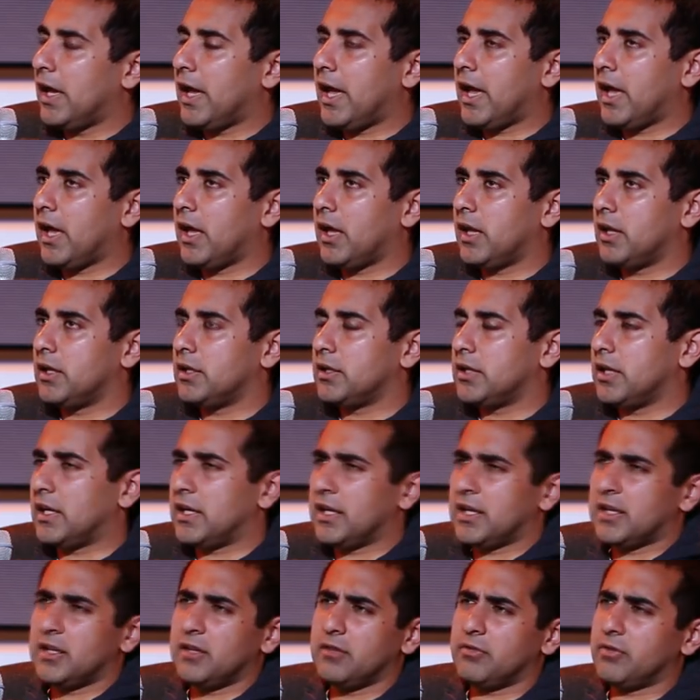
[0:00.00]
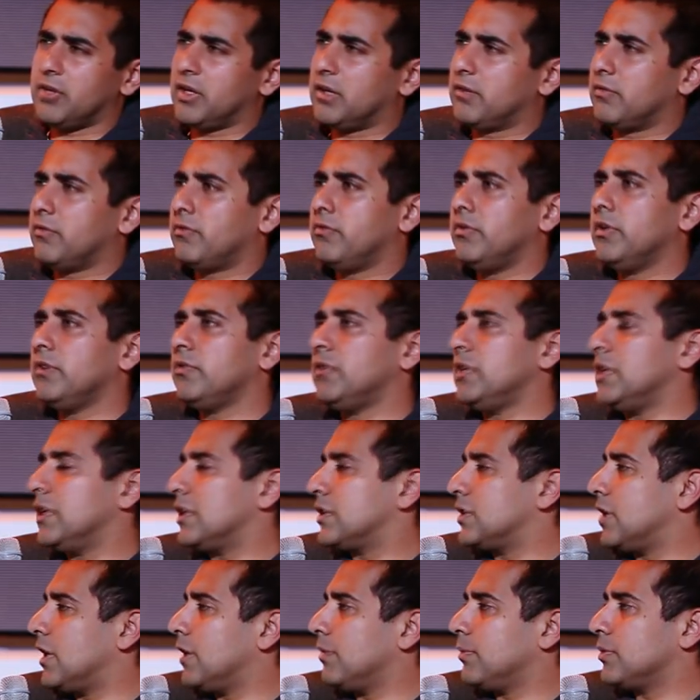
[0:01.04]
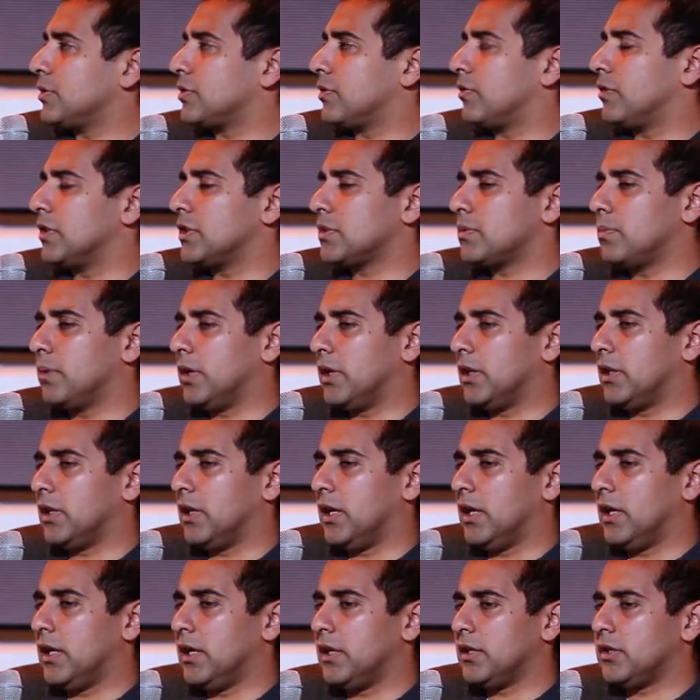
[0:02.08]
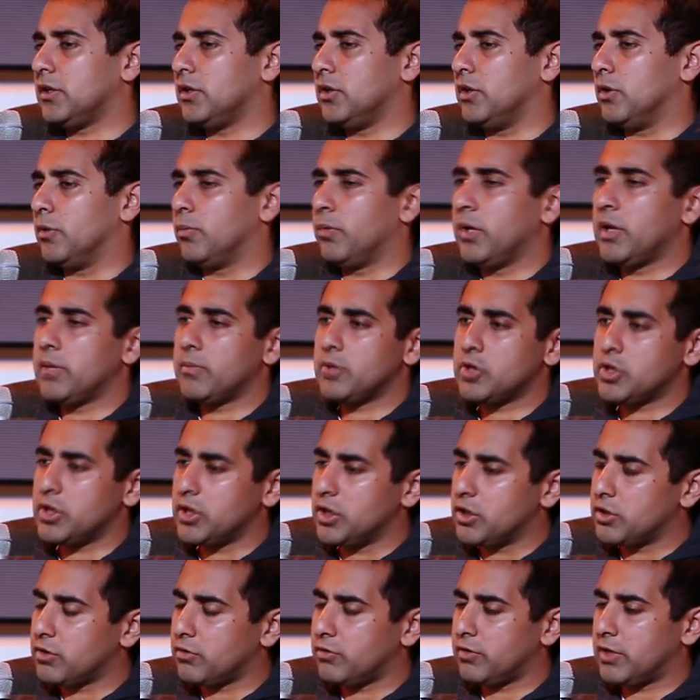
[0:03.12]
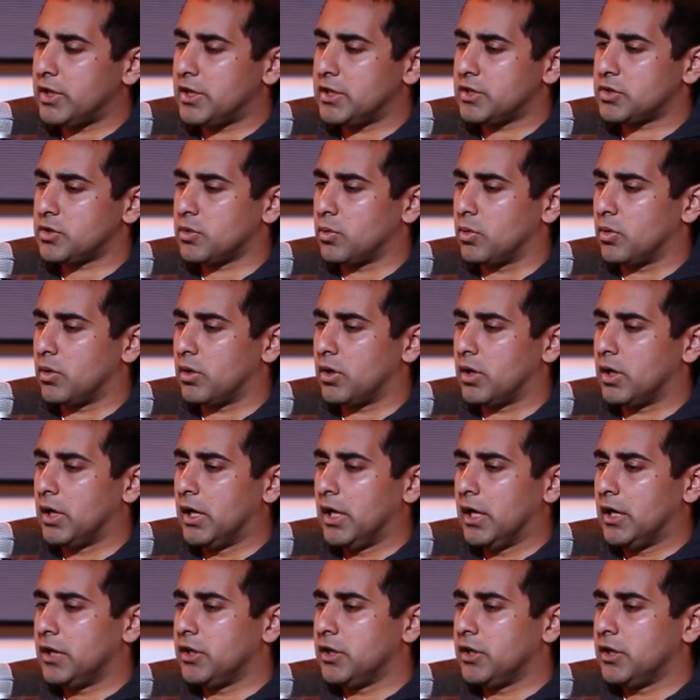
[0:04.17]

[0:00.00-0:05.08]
And I can give like 50 examples of this, but like, you know, brain machine interface or,